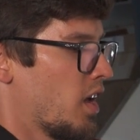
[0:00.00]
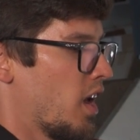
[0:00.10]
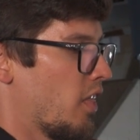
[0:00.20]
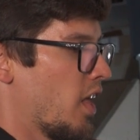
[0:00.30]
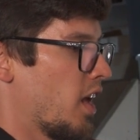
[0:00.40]

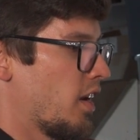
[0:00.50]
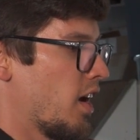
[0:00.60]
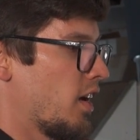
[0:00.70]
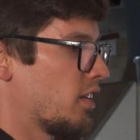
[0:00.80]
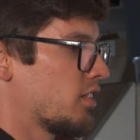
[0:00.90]
and then
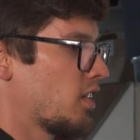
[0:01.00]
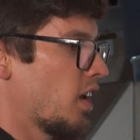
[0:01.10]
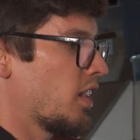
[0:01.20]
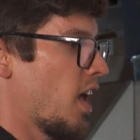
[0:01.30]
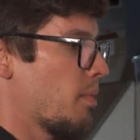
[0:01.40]
uh,
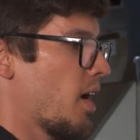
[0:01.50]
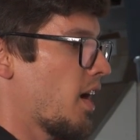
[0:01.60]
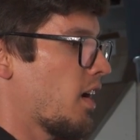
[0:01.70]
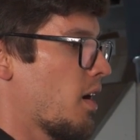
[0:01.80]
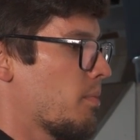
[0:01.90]
tighten that
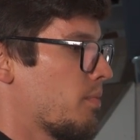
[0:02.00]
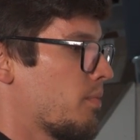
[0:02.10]
back up,